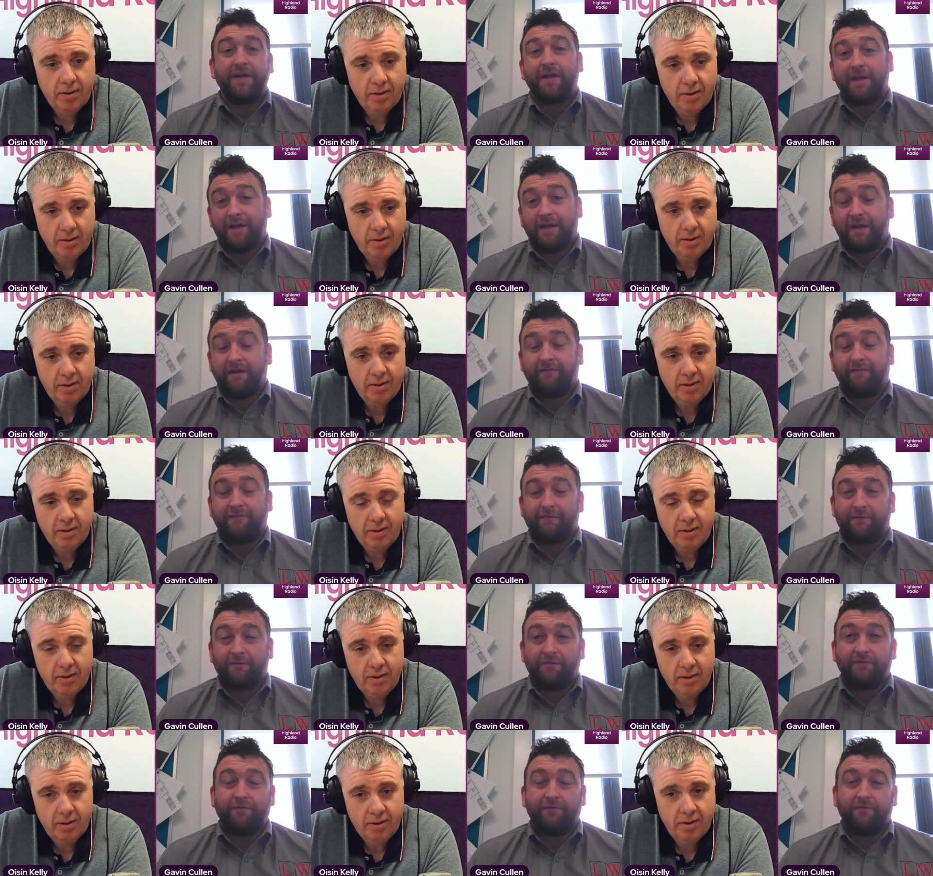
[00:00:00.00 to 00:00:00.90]
Speaker 1: even
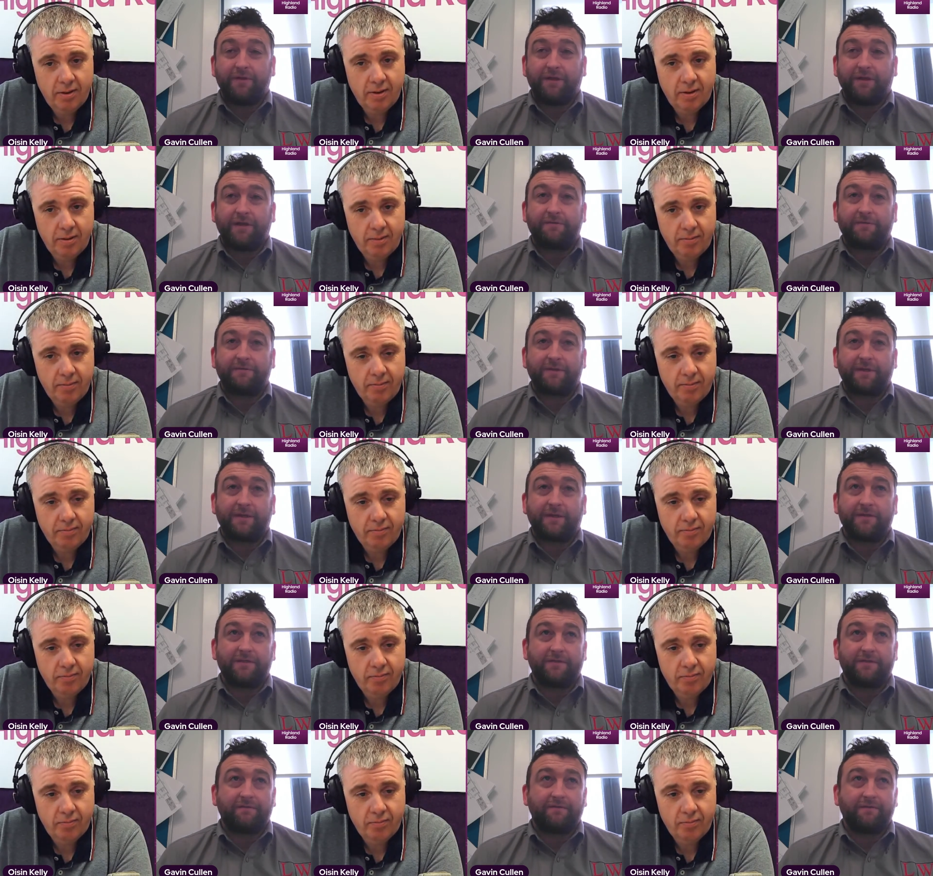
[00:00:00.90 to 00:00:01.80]
though the expectations
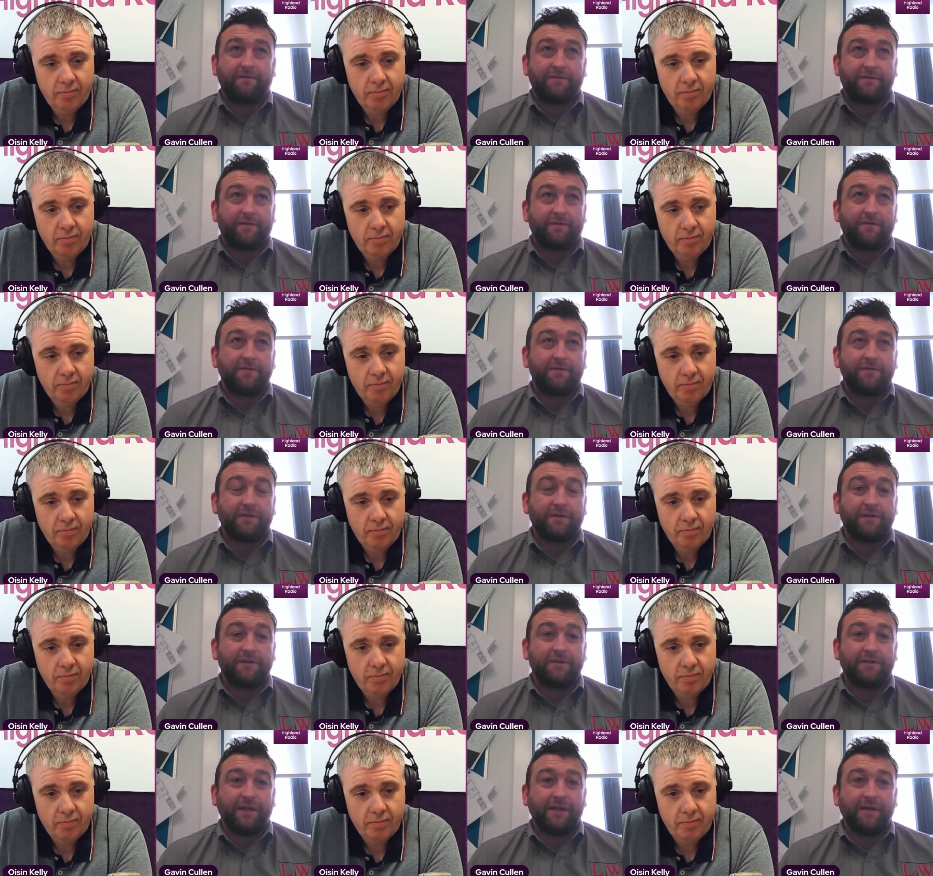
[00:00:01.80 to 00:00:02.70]
of the results not the
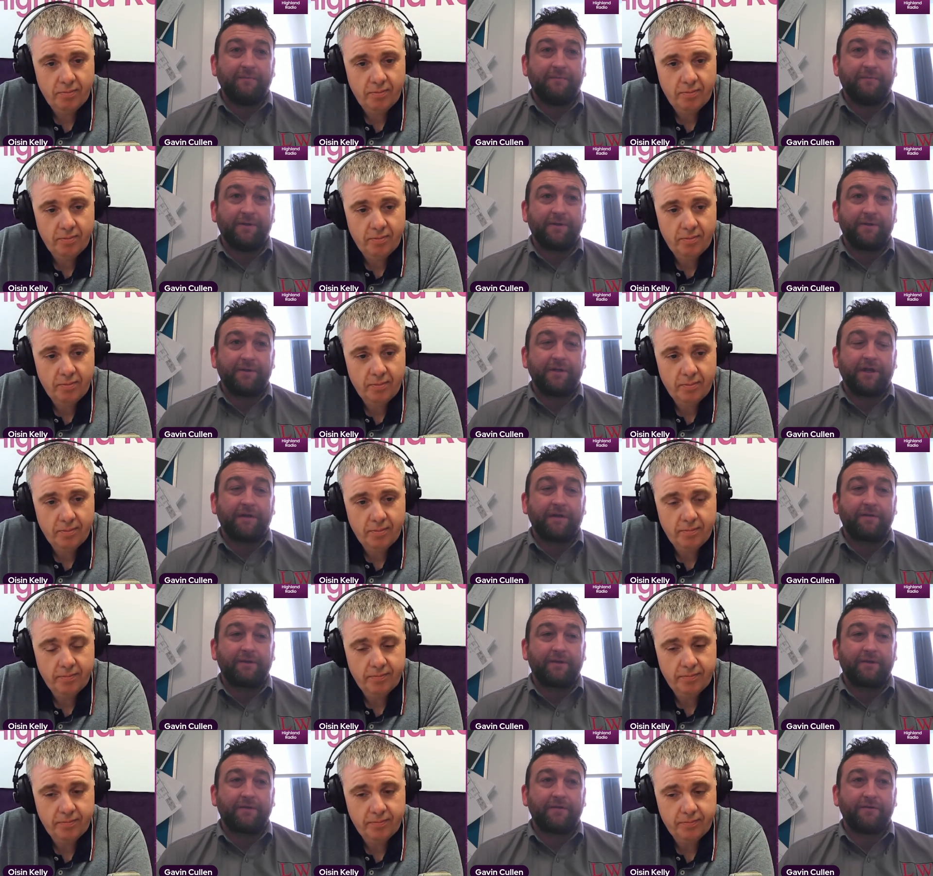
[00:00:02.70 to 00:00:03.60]
same, but like they
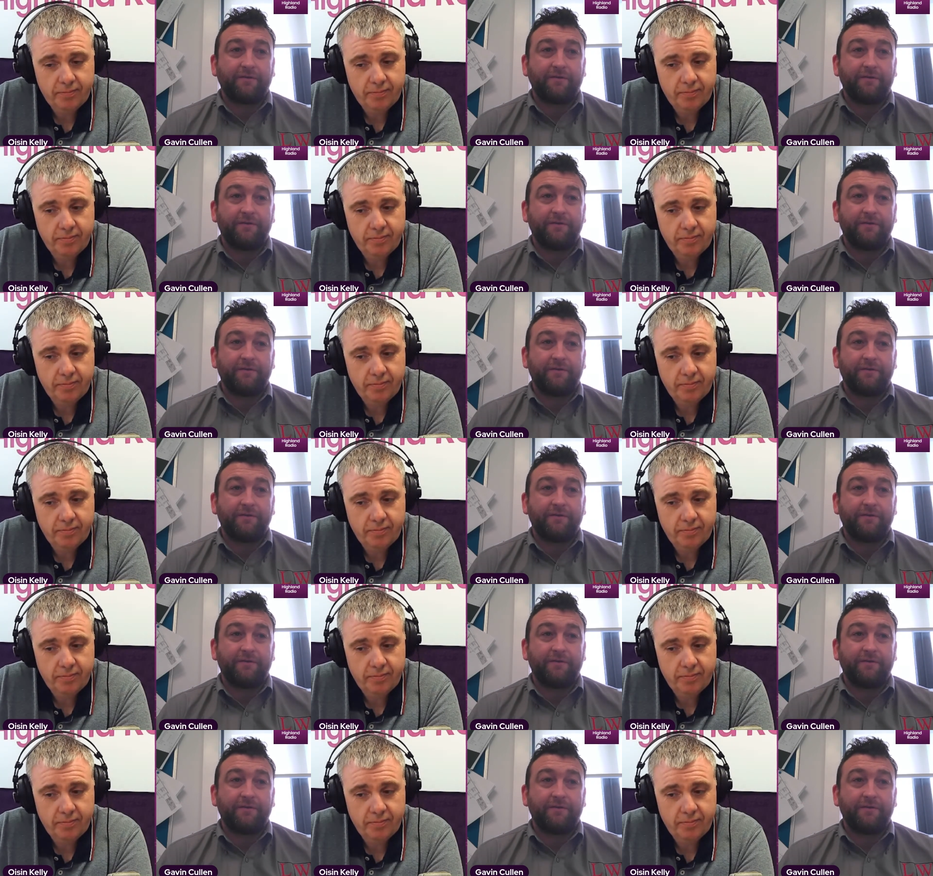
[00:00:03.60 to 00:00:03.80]
could